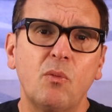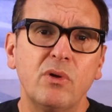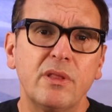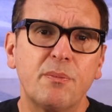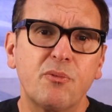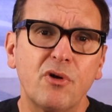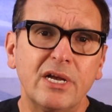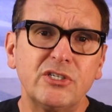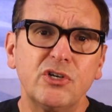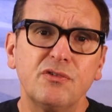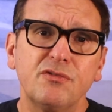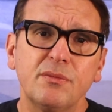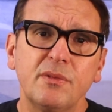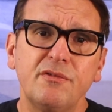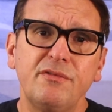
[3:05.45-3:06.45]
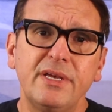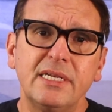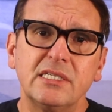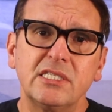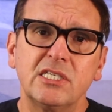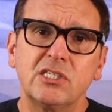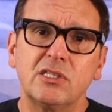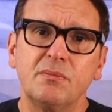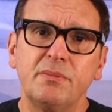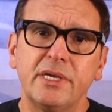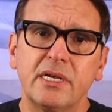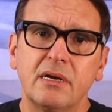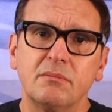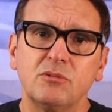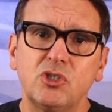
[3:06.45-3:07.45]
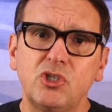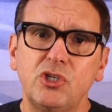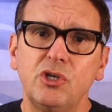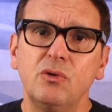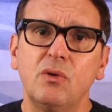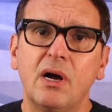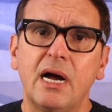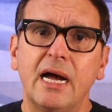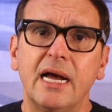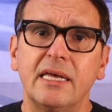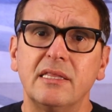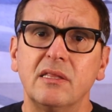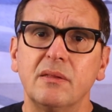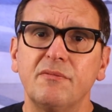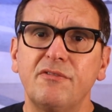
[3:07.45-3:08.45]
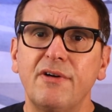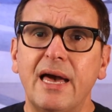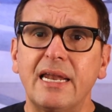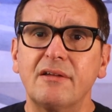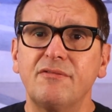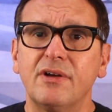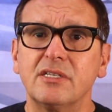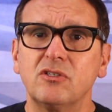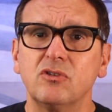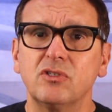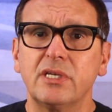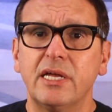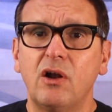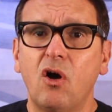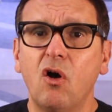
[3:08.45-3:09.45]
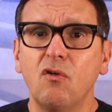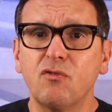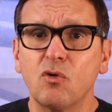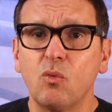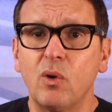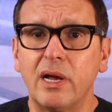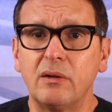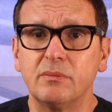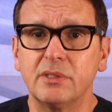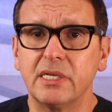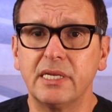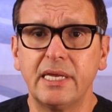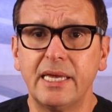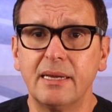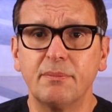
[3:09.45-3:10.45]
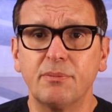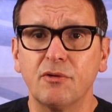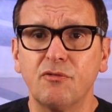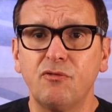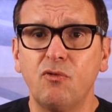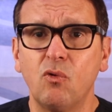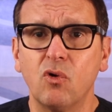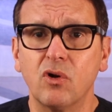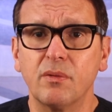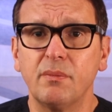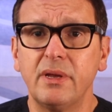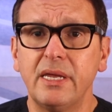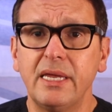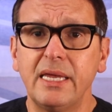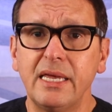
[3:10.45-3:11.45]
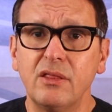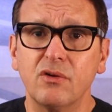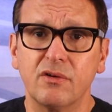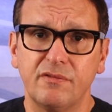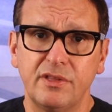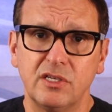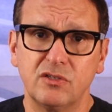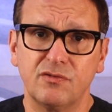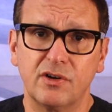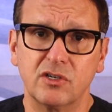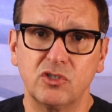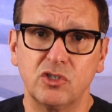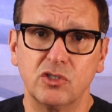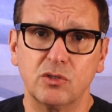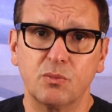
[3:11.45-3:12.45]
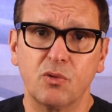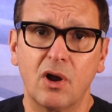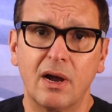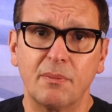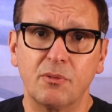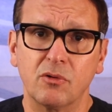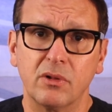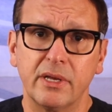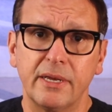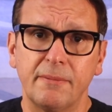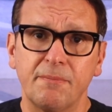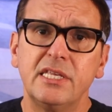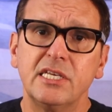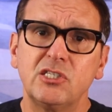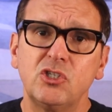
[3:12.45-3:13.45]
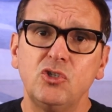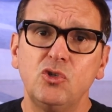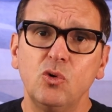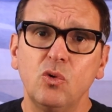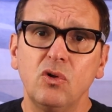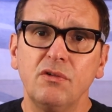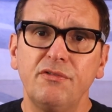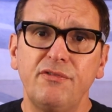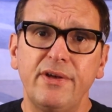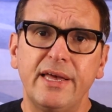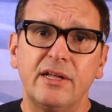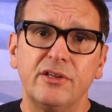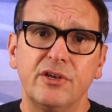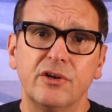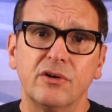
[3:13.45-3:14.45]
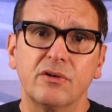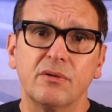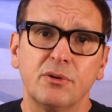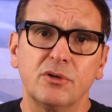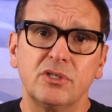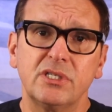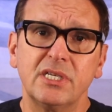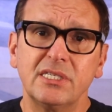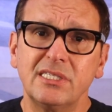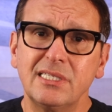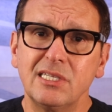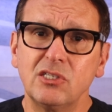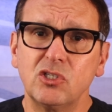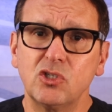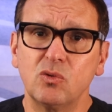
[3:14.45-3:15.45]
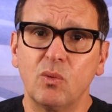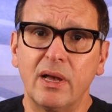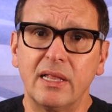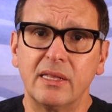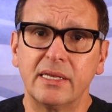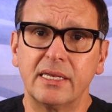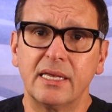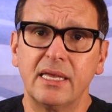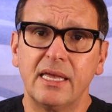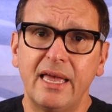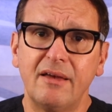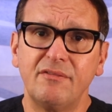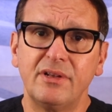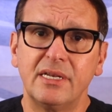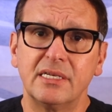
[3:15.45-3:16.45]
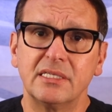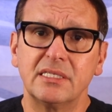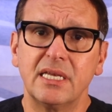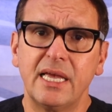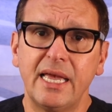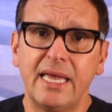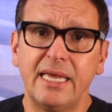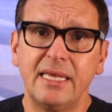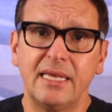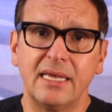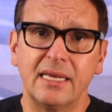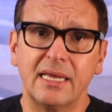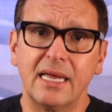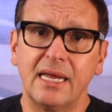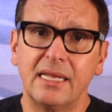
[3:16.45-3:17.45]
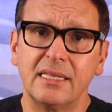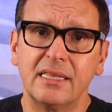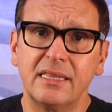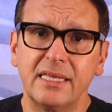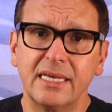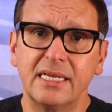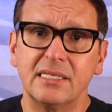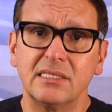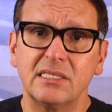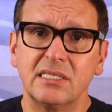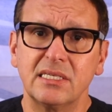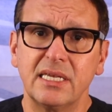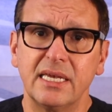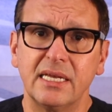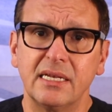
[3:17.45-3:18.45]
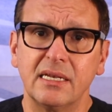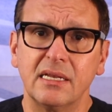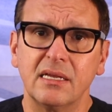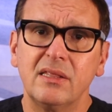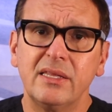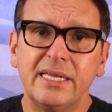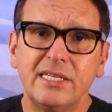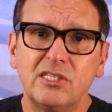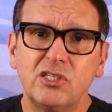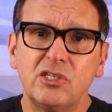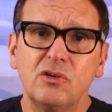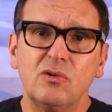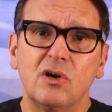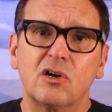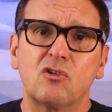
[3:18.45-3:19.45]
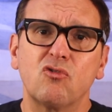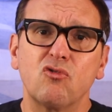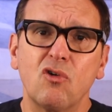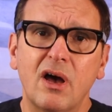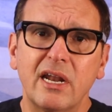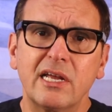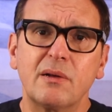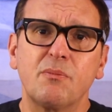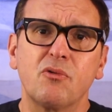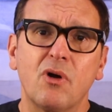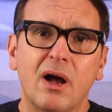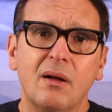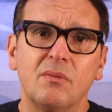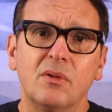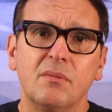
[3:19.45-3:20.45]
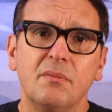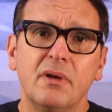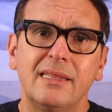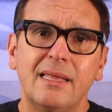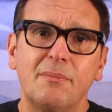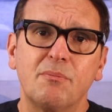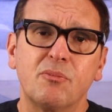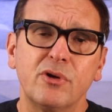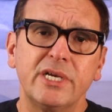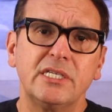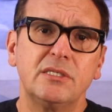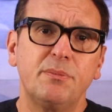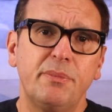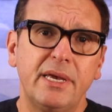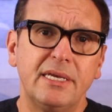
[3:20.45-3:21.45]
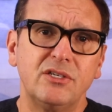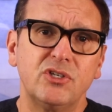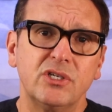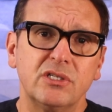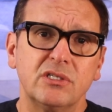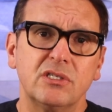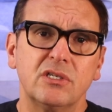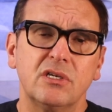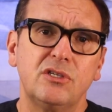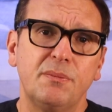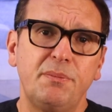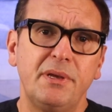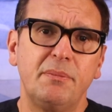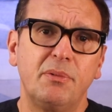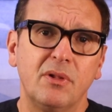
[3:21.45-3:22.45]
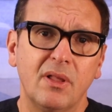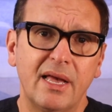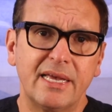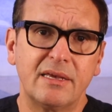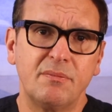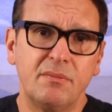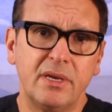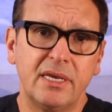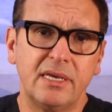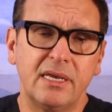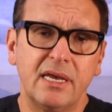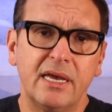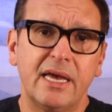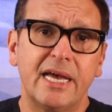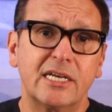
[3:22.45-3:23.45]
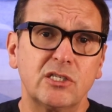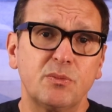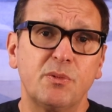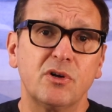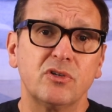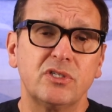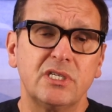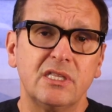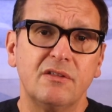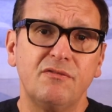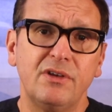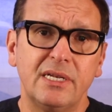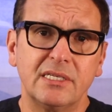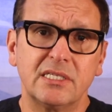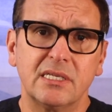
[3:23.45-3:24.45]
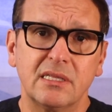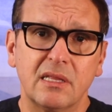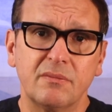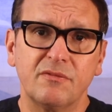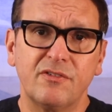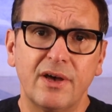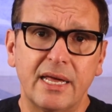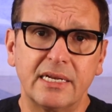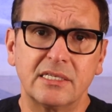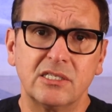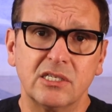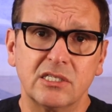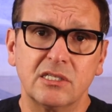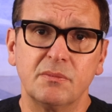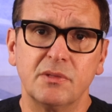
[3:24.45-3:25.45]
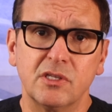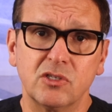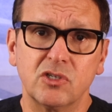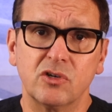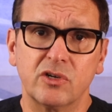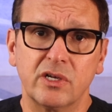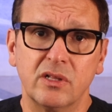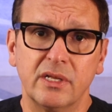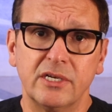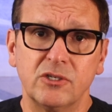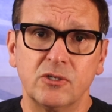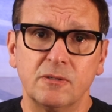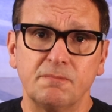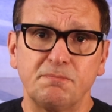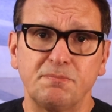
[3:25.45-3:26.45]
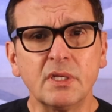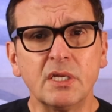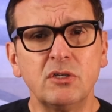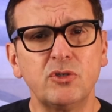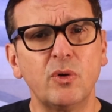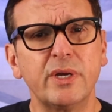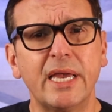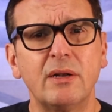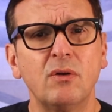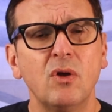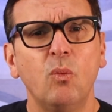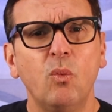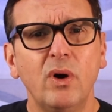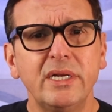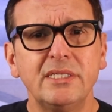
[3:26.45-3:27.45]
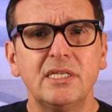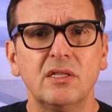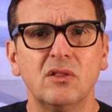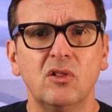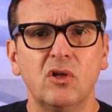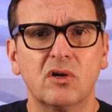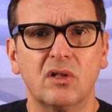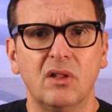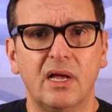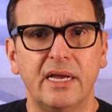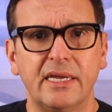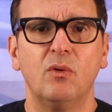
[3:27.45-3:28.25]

But when the pressure from the venous system becomes too high, the lymphatic vessels get overwhelmed and can't perform either of these functions properly. This dual failure, persistent swelling, heaviness, aching, and thickened skin, leads to a chronic problem that brings patients to people like me, experts in the venous and the lymphatic system and the circulation. So again, what does it look like?